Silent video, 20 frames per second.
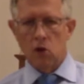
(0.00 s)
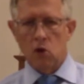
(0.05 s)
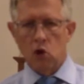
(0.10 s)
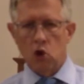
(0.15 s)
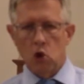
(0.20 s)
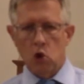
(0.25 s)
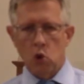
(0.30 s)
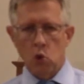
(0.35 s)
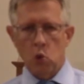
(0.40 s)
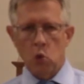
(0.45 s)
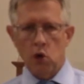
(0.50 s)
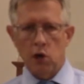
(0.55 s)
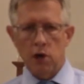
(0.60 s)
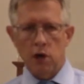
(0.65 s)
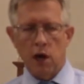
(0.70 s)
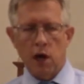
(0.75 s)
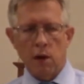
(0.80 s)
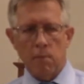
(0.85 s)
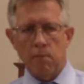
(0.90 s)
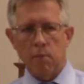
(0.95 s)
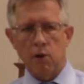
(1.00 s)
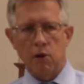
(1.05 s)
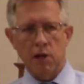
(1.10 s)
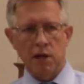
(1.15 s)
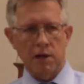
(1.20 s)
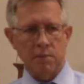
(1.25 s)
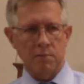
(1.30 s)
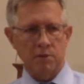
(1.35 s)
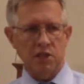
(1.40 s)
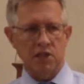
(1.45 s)
who would humble
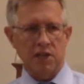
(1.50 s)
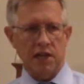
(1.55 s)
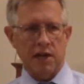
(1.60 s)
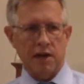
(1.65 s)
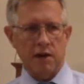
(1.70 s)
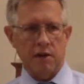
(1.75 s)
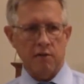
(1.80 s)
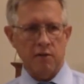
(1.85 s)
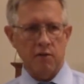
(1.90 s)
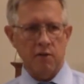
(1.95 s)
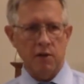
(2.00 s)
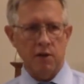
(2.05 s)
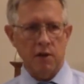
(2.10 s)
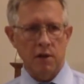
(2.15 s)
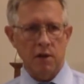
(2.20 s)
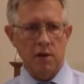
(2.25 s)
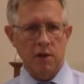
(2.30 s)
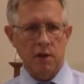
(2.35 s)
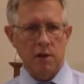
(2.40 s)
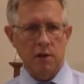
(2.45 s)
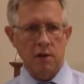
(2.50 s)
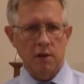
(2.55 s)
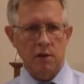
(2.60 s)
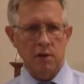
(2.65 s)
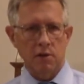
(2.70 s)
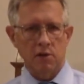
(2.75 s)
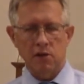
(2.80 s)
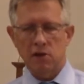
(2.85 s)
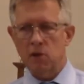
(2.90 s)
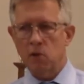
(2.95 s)
himself
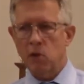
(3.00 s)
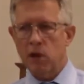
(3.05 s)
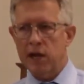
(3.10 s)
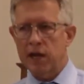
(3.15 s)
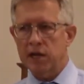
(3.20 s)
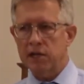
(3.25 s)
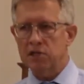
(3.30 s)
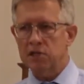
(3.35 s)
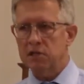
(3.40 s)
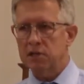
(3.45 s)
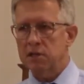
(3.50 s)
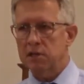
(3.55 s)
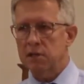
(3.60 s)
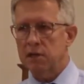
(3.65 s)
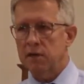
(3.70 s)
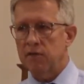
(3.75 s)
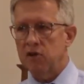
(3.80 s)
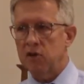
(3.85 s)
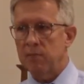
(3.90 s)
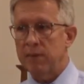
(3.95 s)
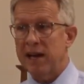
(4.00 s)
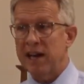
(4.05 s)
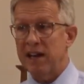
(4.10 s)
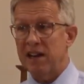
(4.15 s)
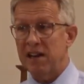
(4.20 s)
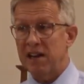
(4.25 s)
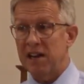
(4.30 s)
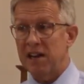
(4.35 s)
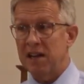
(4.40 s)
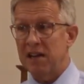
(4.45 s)
to the ranks of
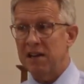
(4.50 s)
humanity?